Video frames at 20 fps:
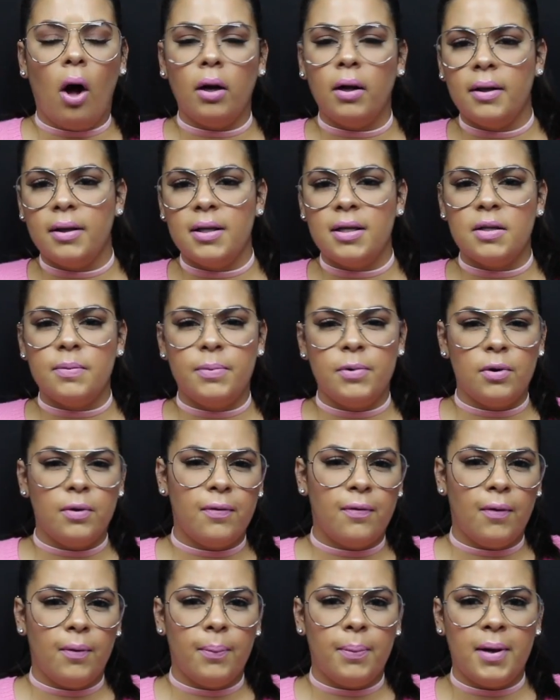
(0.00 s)
all of these
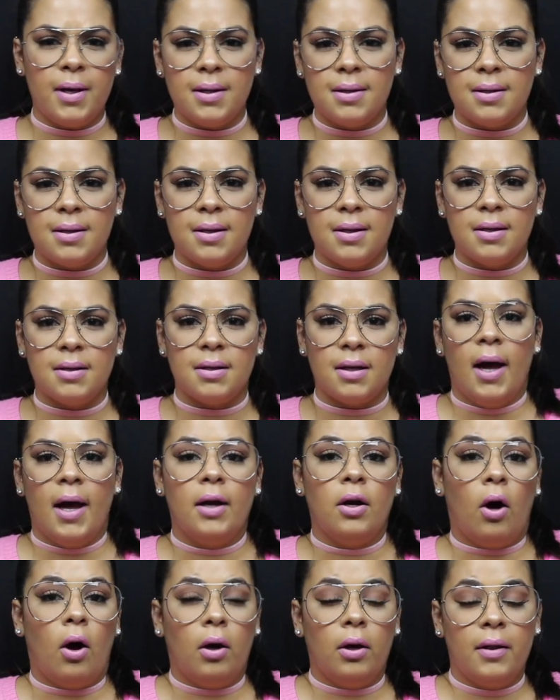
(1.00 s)
beautiful pieces
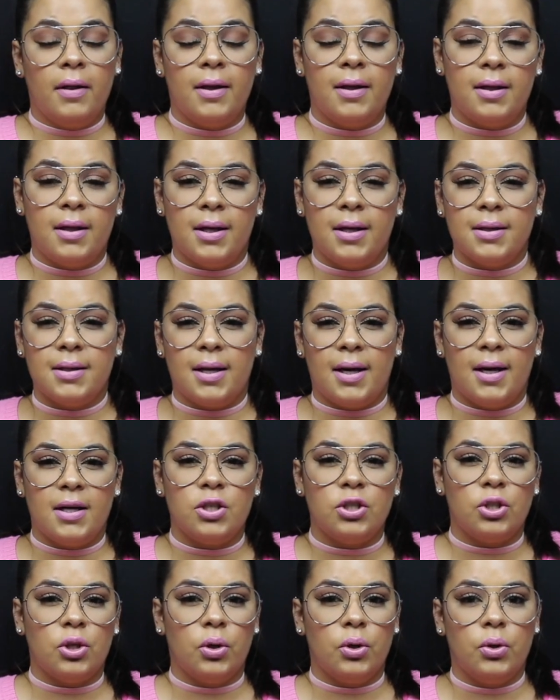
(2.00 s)
and all of the things that I
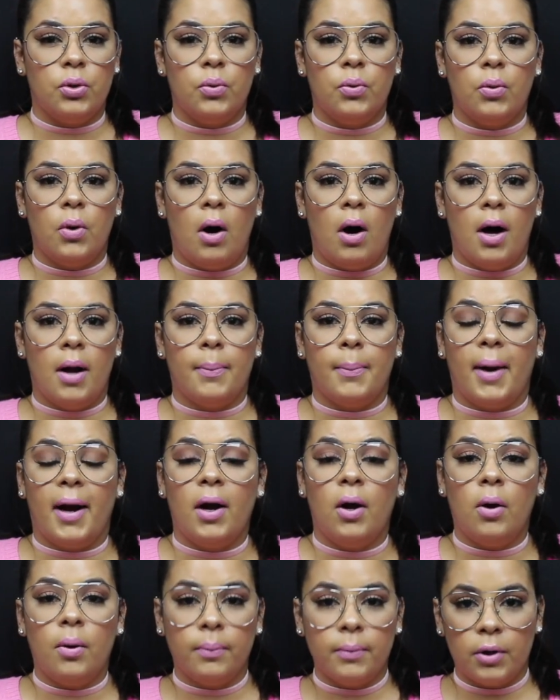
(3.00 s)
show you on my
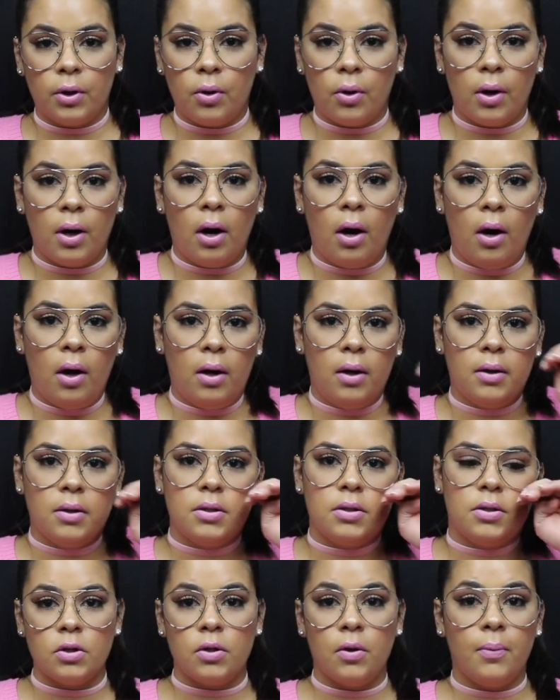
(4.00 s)
home decor
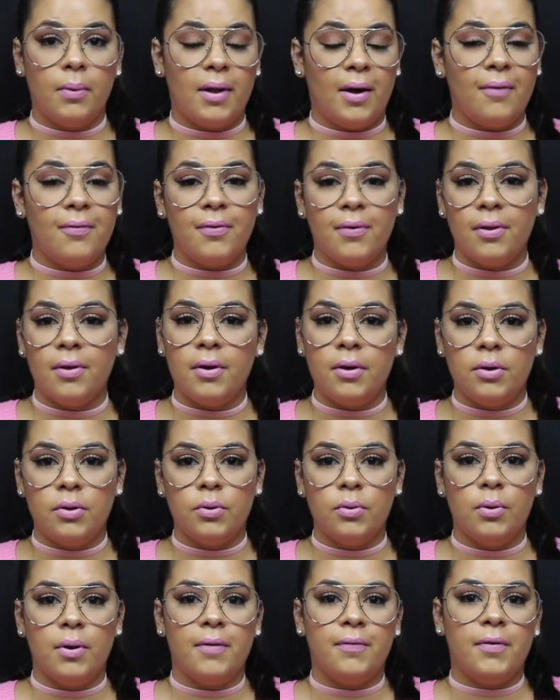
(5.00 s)
hauls. So without further
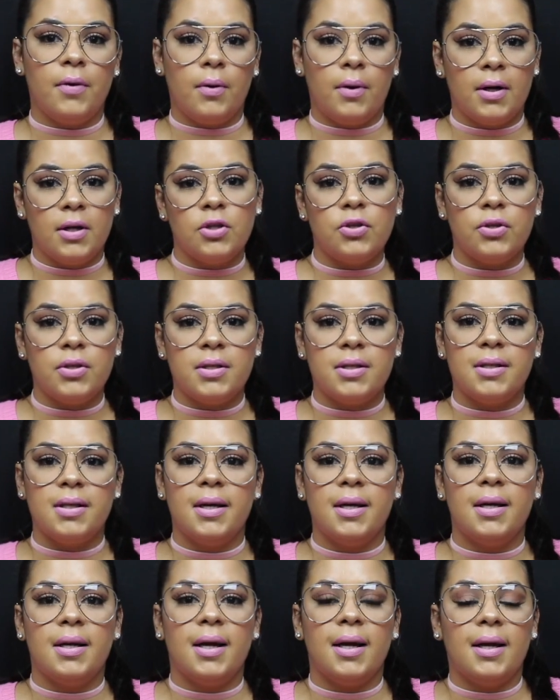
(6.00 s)
ado, if you're
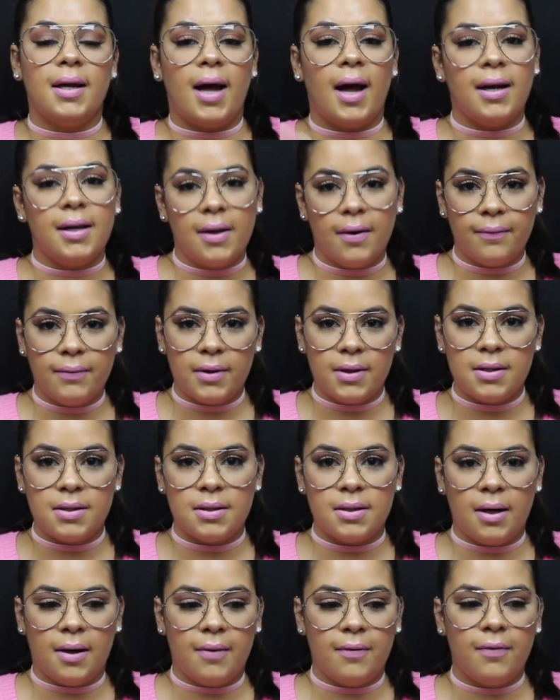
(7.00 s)
interested in any of this
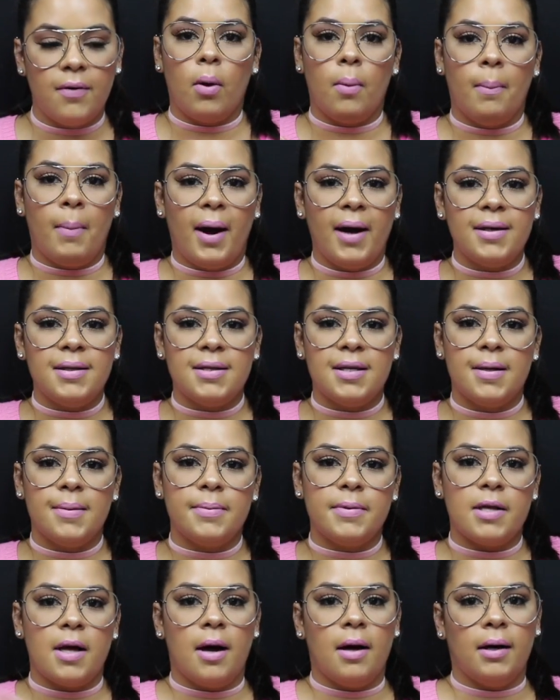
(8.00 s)
stuff or my
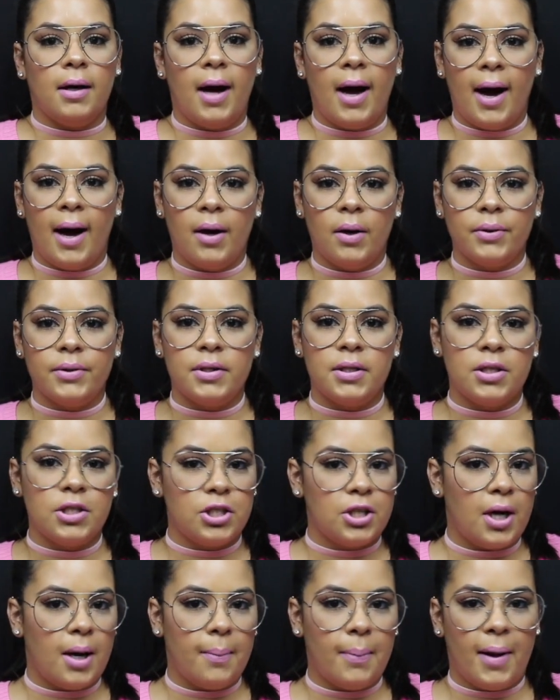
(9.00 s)
tips on how to
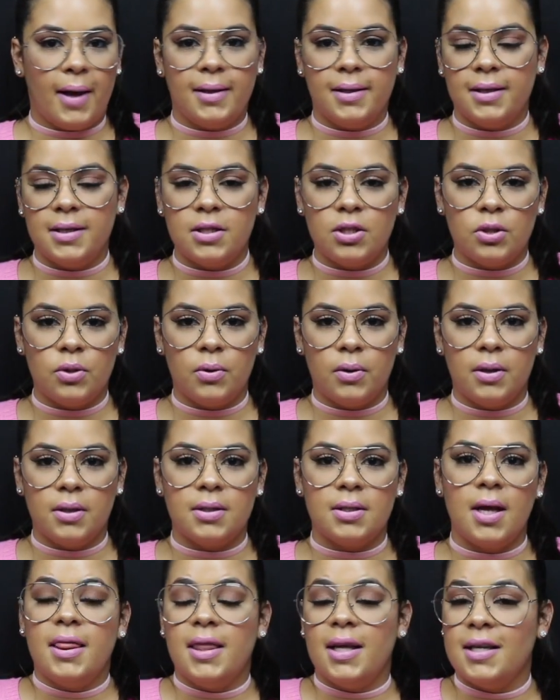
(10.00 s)
shop at these
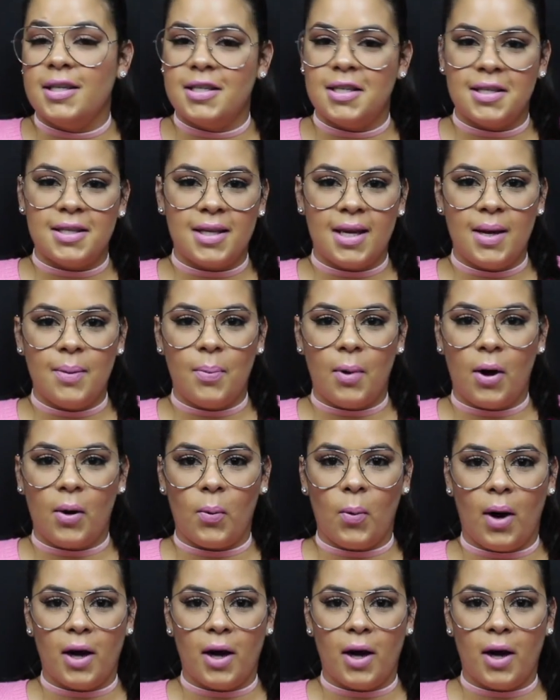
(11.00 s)
stores, then just keep on